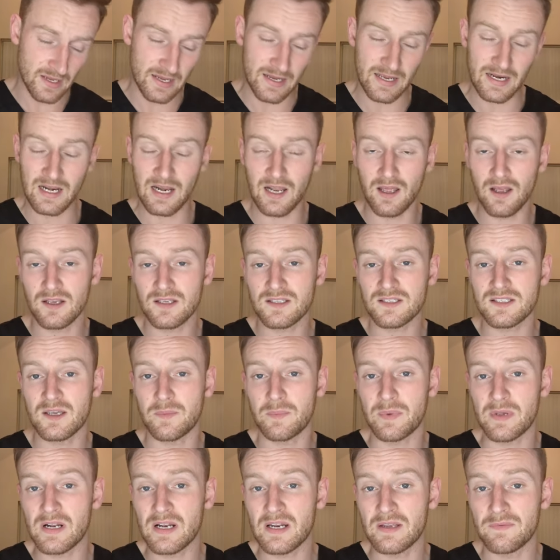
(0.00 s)
It lasts
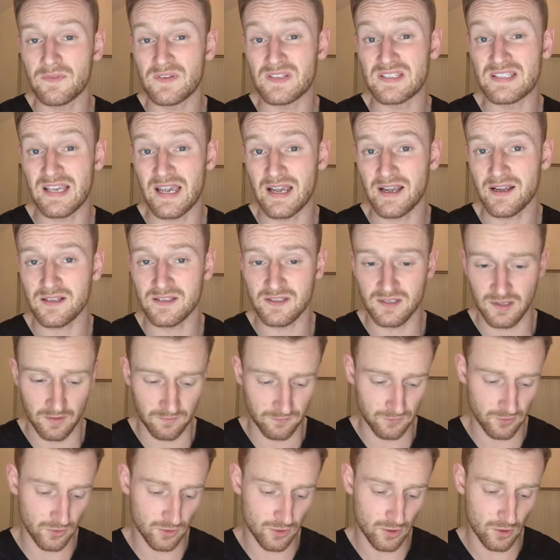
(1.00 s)
typically for seconds
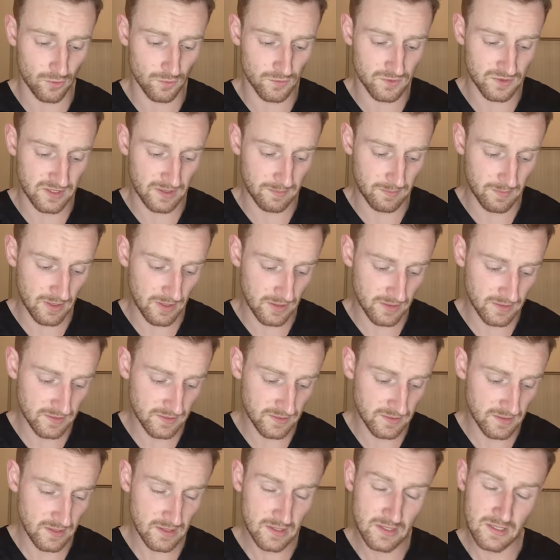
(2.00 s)
after a cold
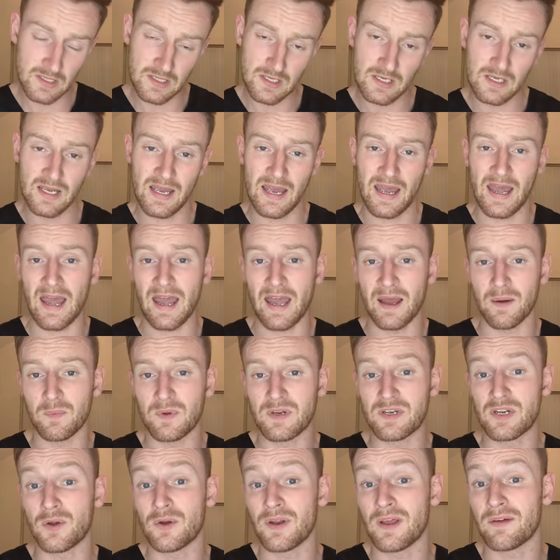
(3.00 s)
stimulus, and
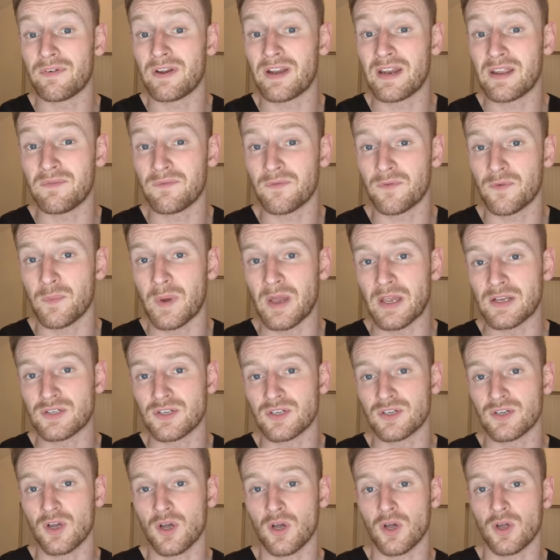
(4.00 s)
we don't have any
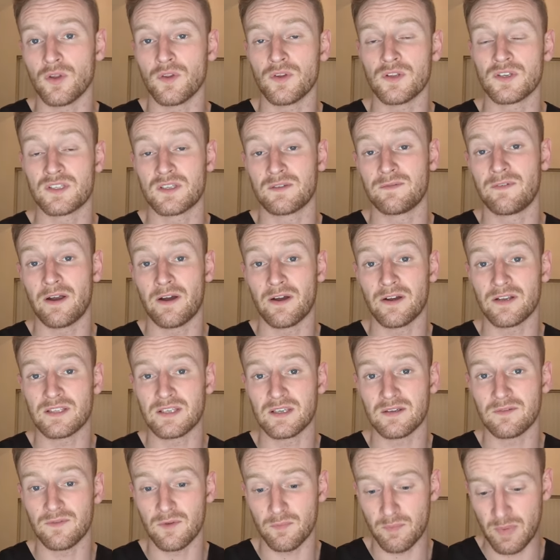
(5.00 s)
information on the
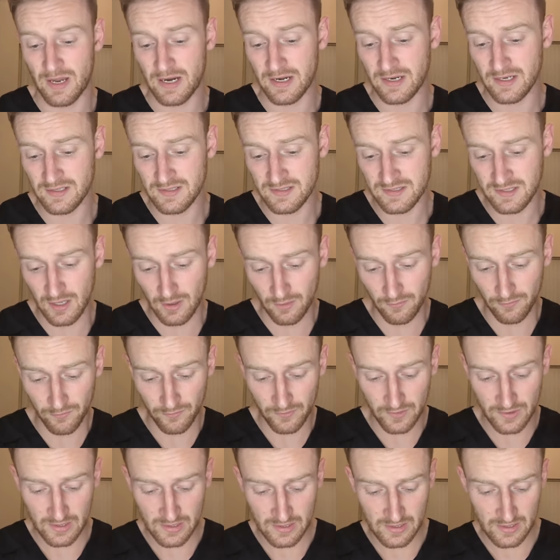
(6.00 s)
severity of the pain
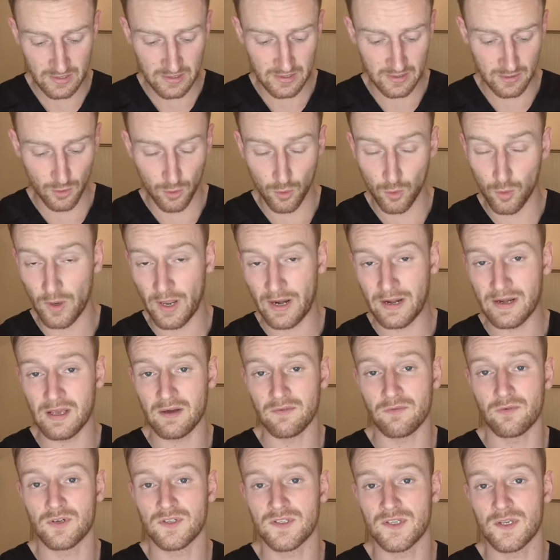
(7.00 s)
itself or any
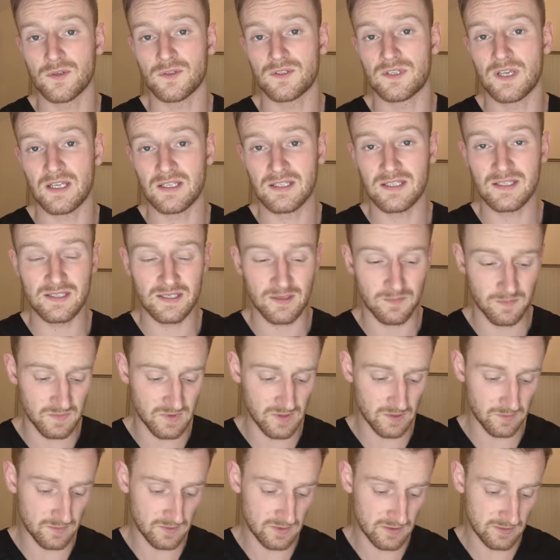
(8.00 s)
other associated
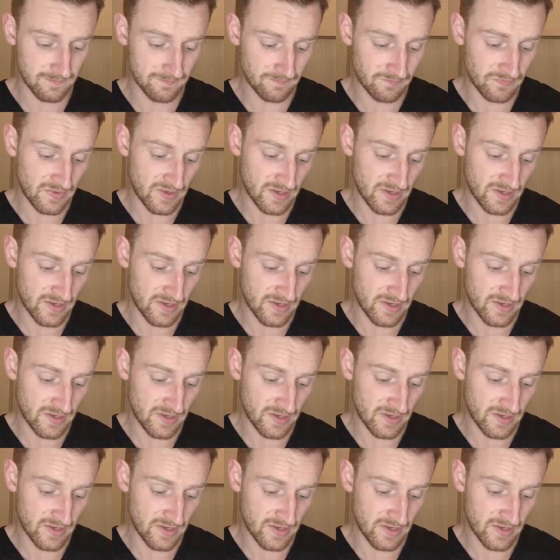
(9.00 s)
symptoms.